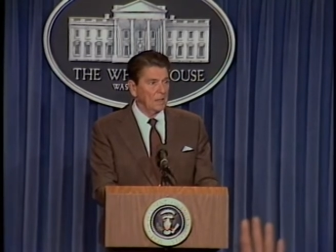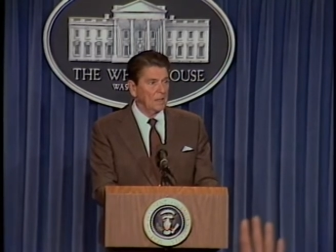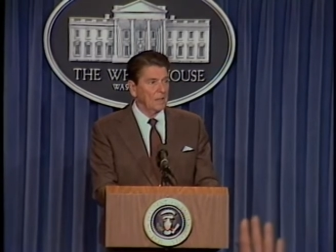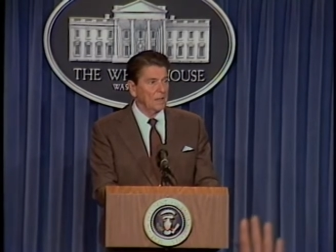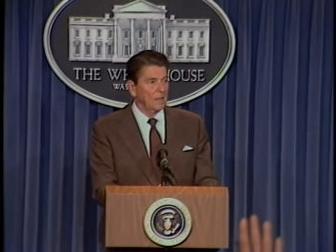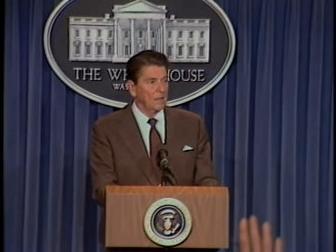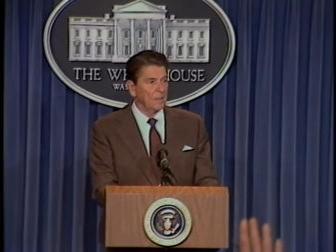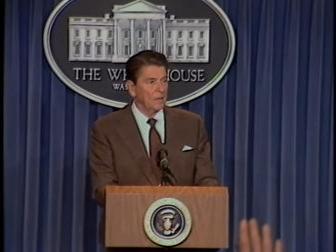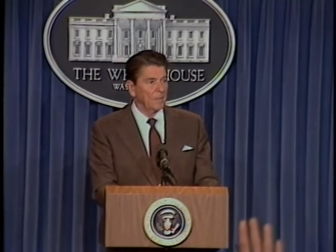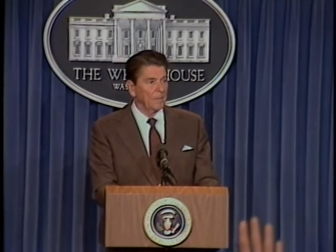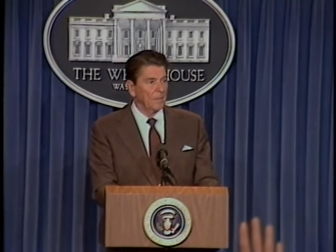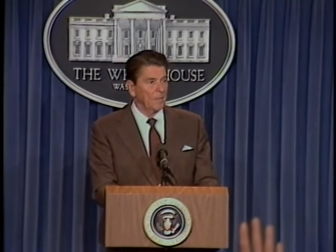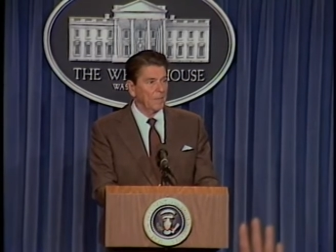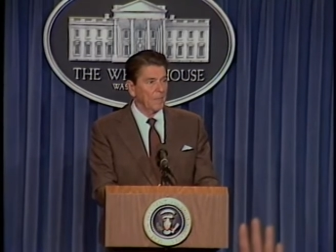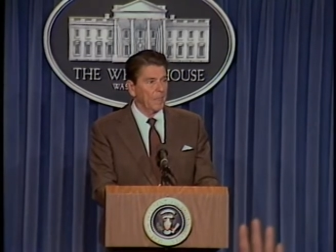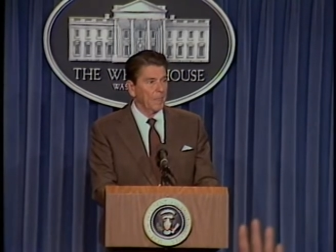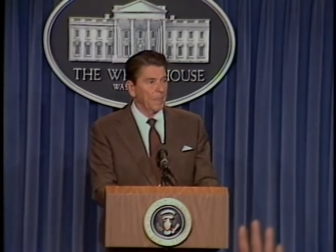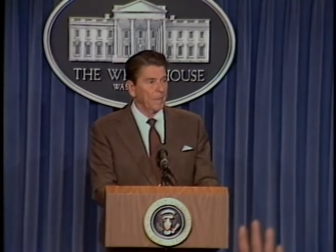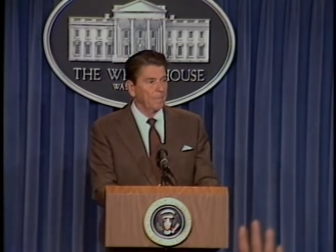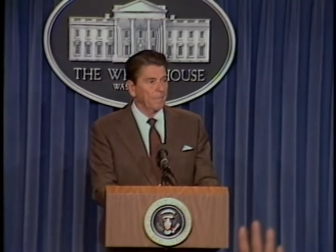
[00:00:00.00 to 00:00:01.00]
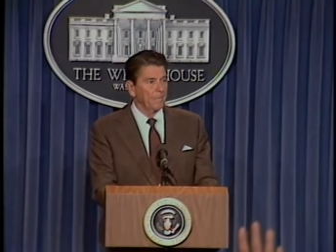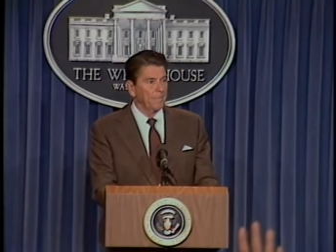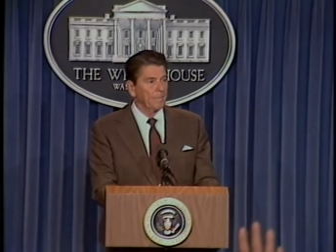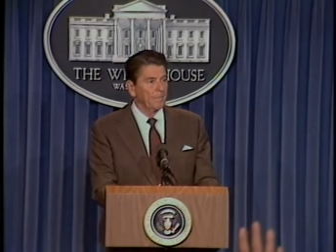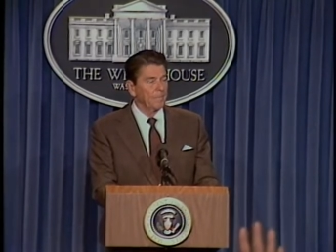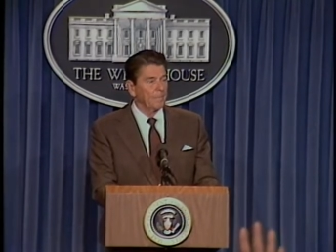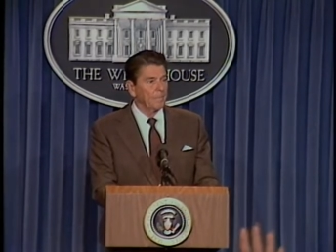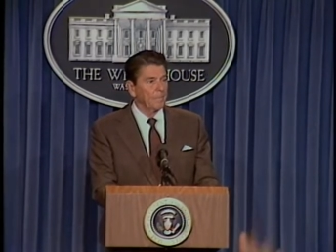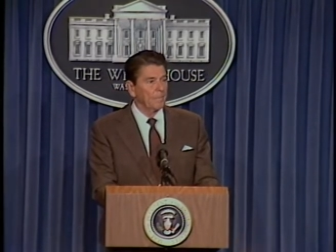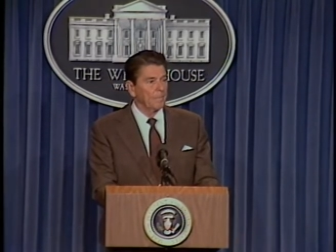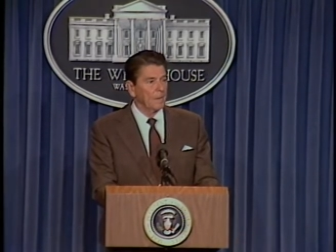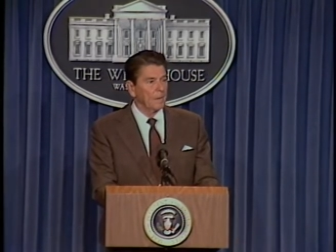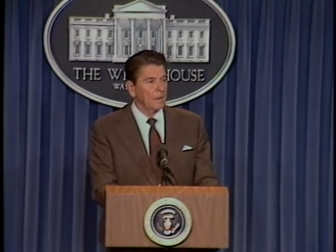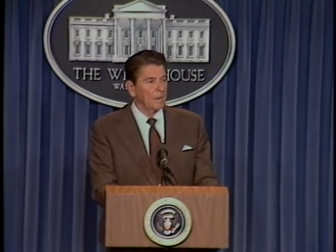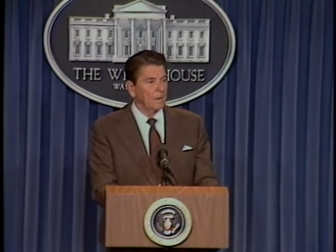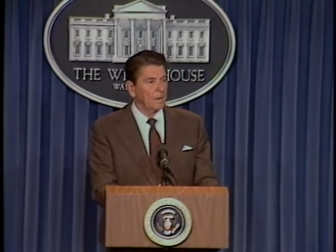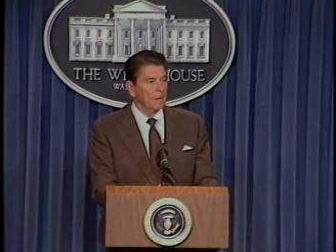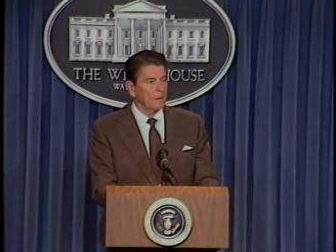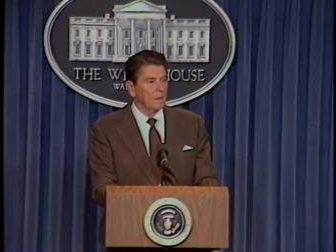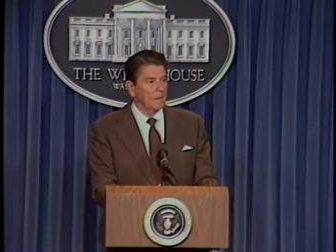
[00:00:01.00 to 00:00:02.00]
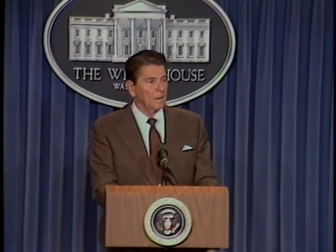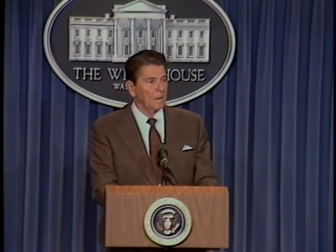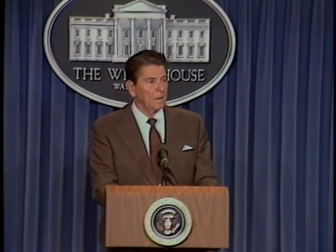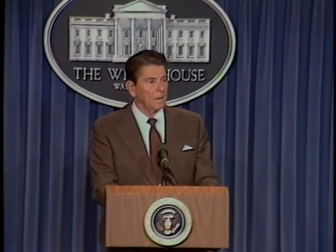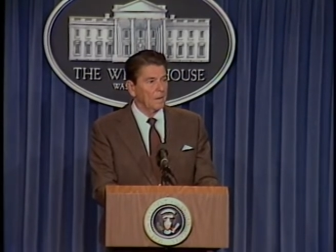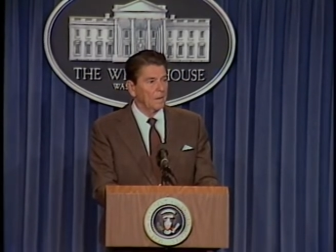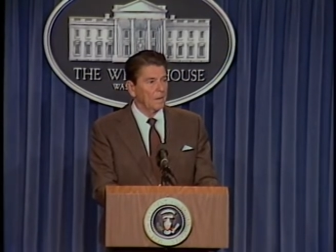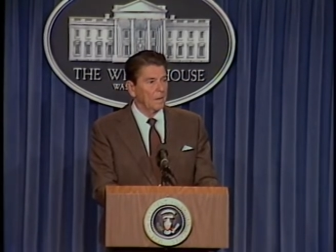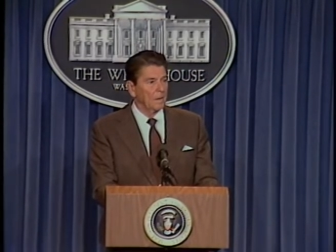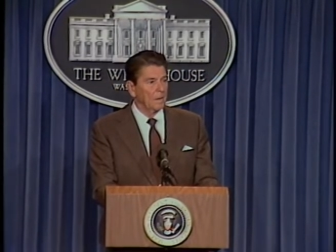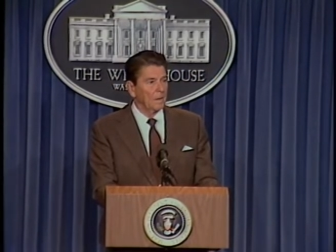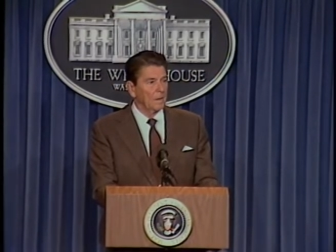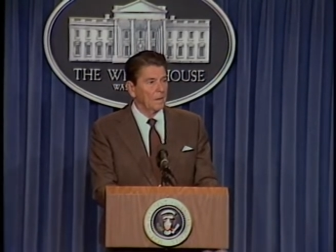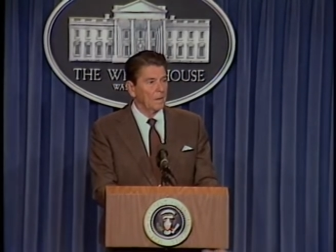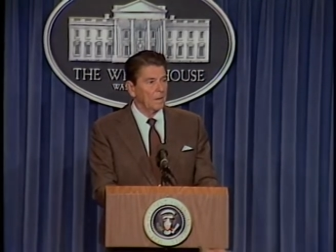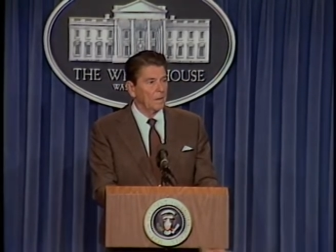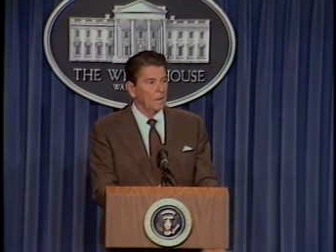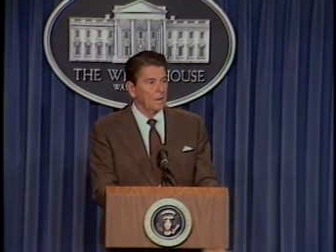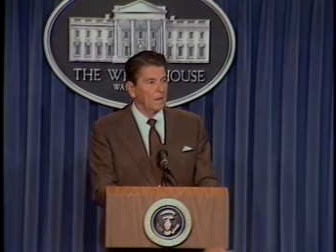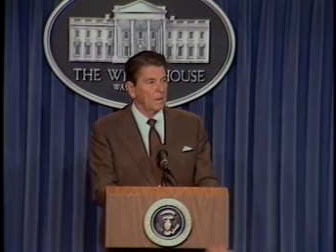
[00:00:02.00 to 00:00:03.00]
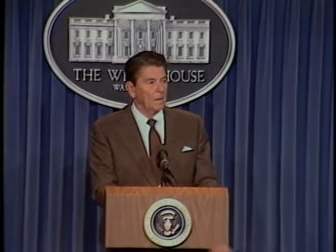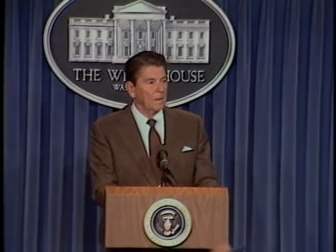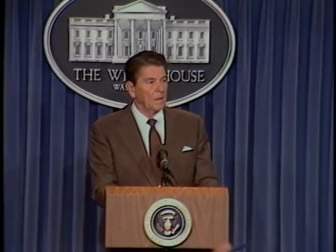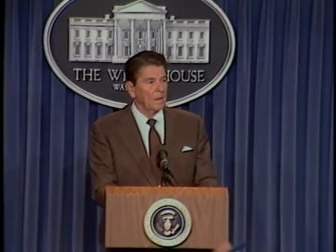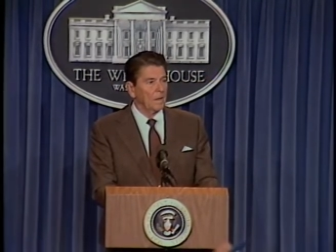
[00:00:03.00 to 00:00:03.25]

You have been with him about that narco traffic. Are